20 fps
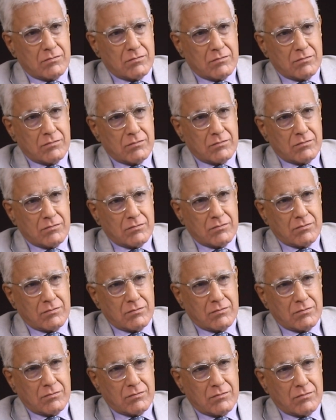
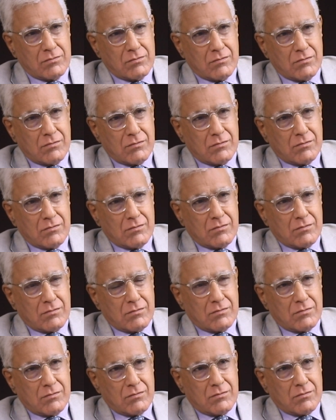
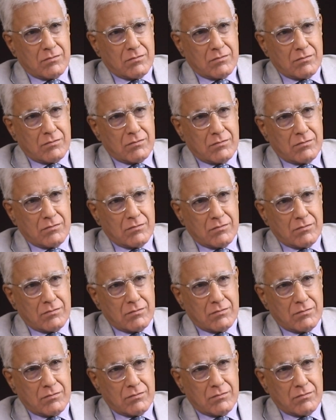(silent)